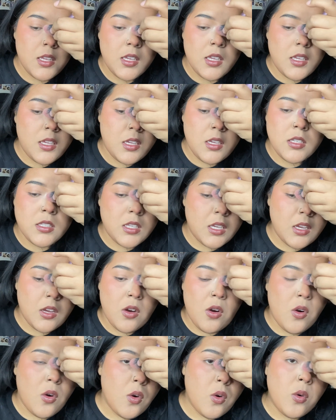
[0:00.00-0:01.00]
He's like,
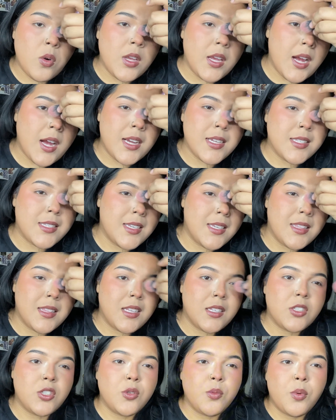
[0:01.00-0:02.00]
oh yeah, I seen
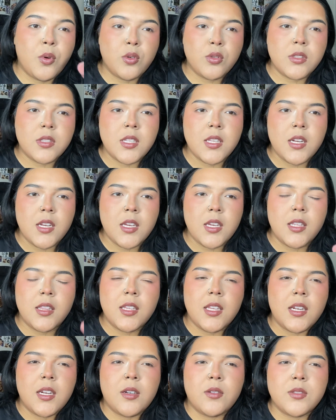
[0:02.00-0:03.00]
that you posted it, and
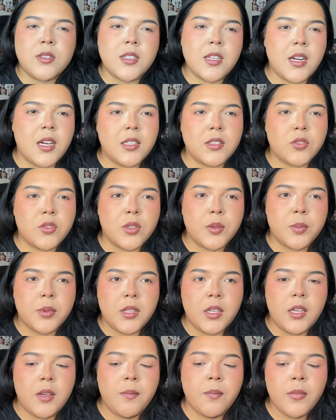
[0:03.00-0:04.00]
then I was gonna ask for a
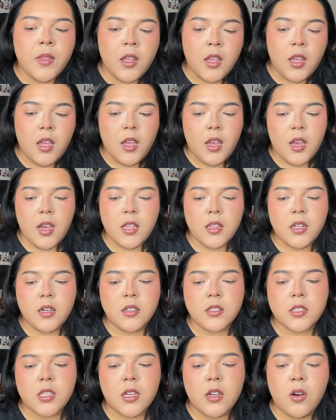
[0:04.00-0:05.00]
plate. And then I
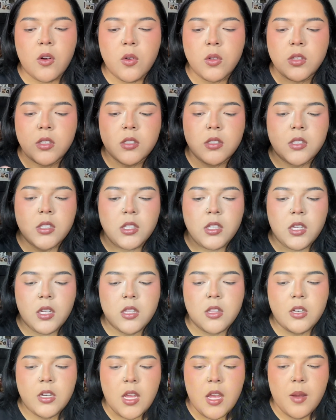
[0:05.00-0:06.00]
was like, oh, literally the
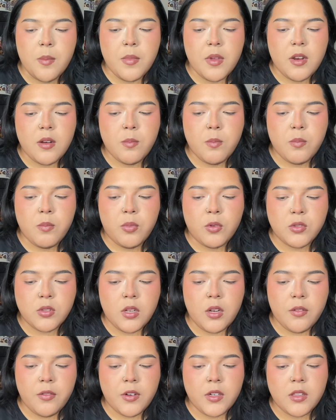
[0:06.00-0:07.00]
other day I made
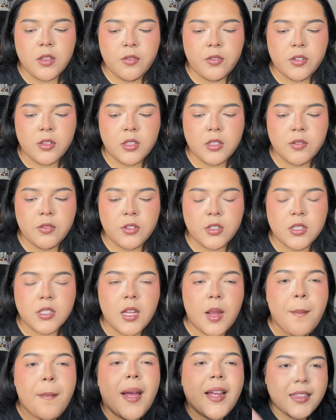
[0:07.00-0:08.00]
pozole verde for this first
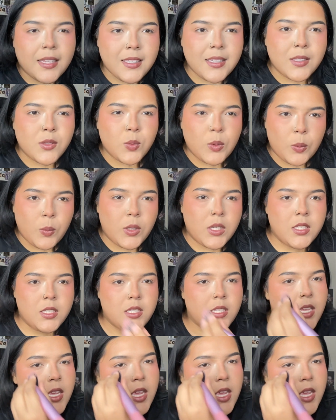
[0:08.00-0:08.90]
time. I think that's what it was.